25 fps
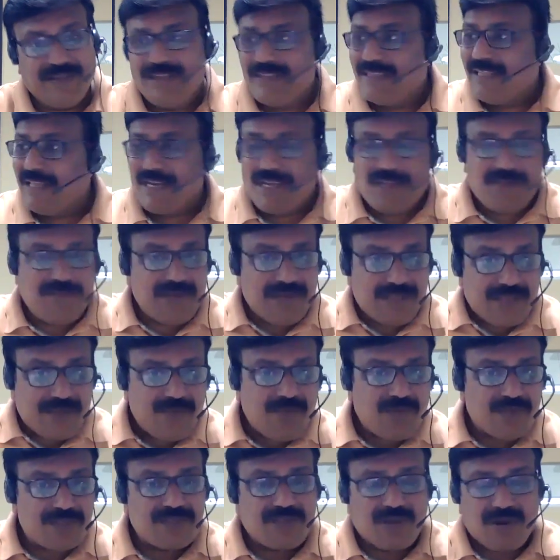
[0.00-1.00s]
Then he will
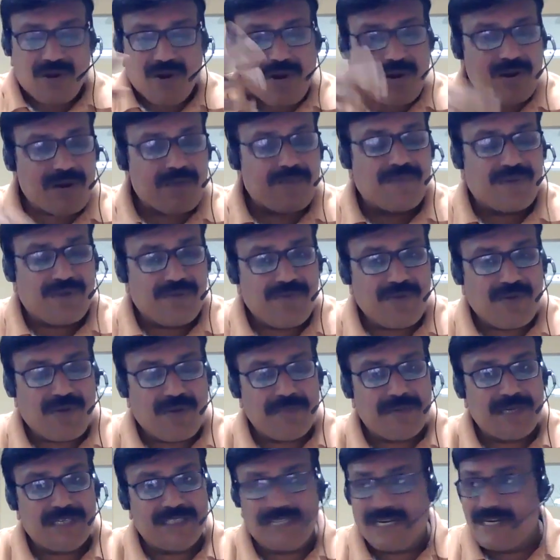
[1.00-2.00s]
give us a lot of review
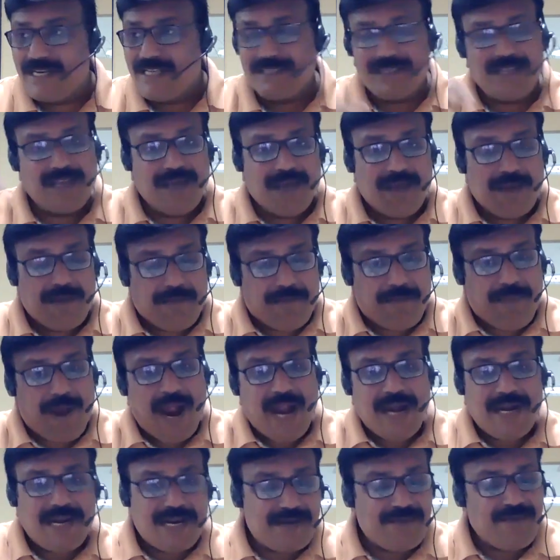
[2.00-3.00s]
comment. That is
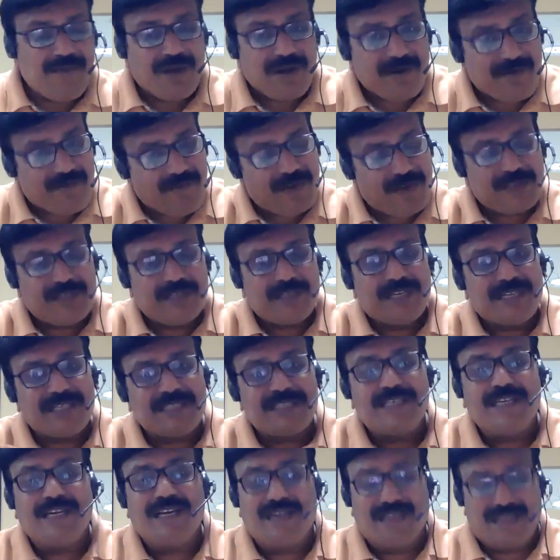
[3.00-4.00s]
bad remark for the
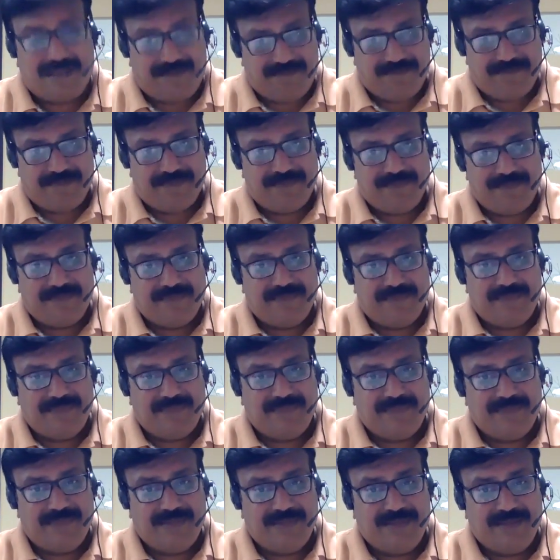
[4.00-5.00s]
testing team.
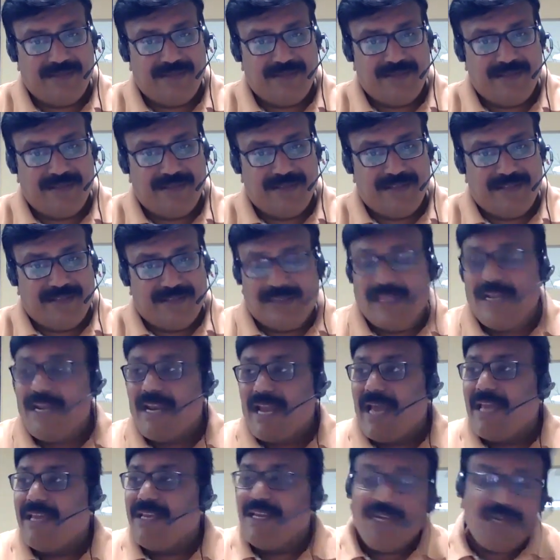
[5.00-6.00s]
Then
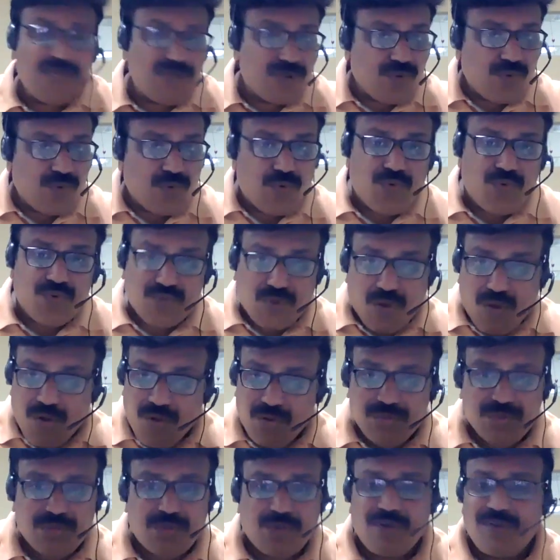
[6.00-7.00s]
I need to close
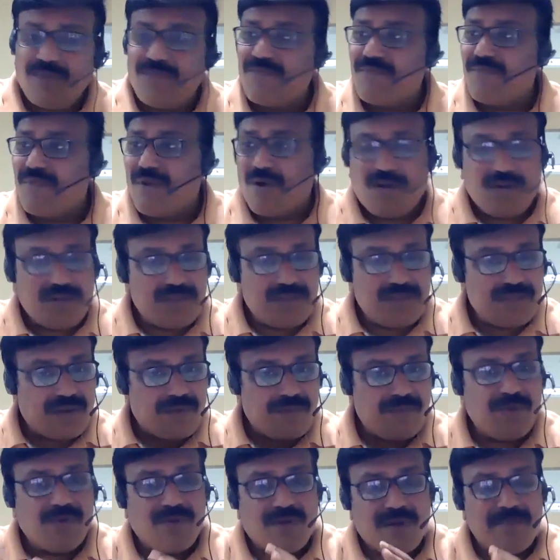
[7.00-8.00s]
all the
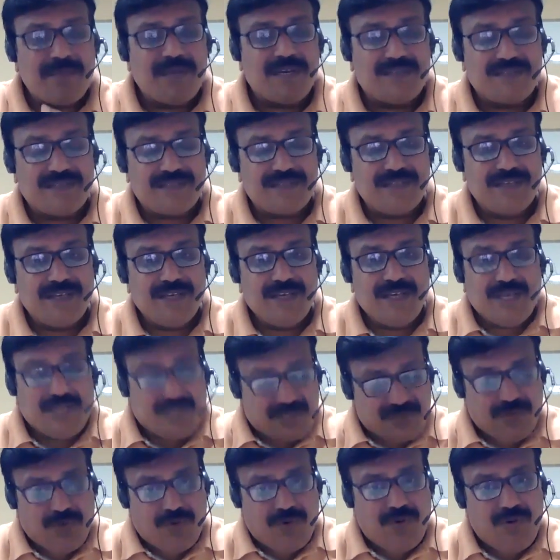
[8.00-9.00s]
review comments.
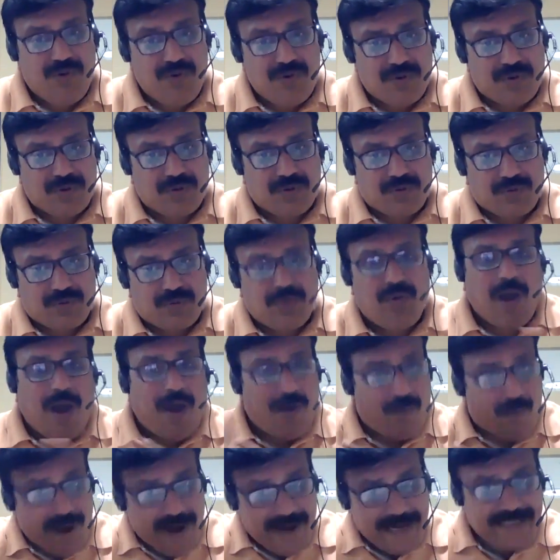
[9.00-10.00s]
So to
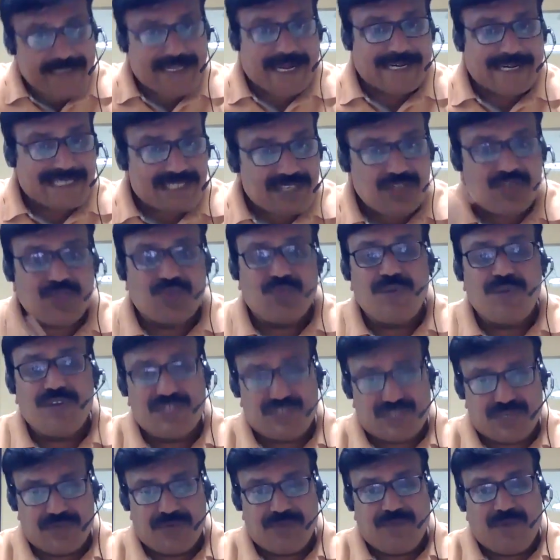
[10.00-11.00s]
avoid that
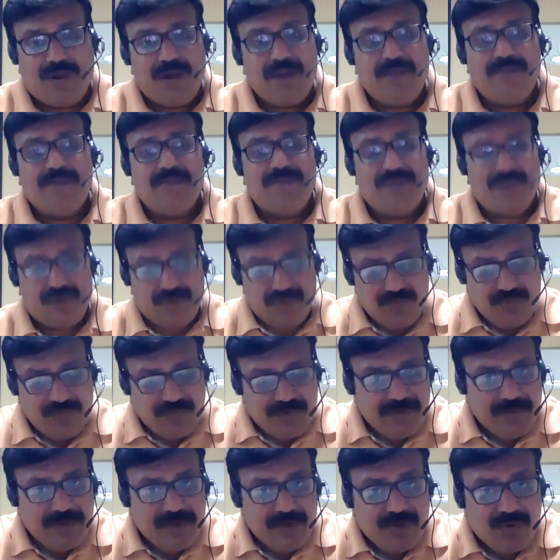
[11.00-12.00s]
situation, what we will do?
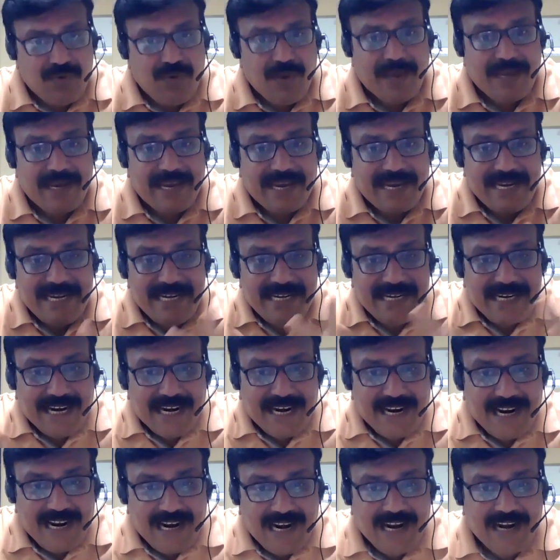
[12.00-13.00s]
We will do an
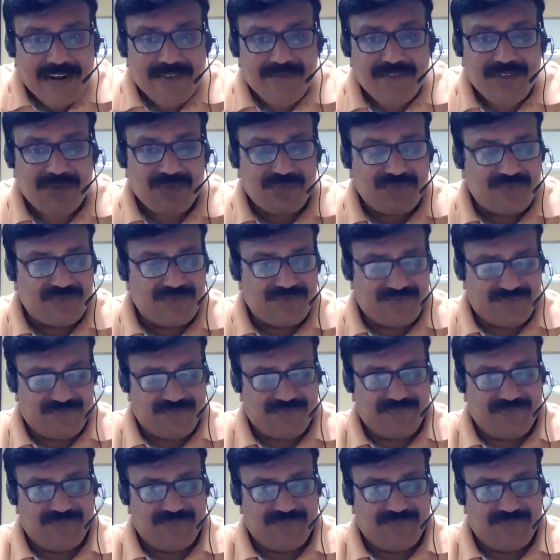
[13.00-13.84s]
internal reviews.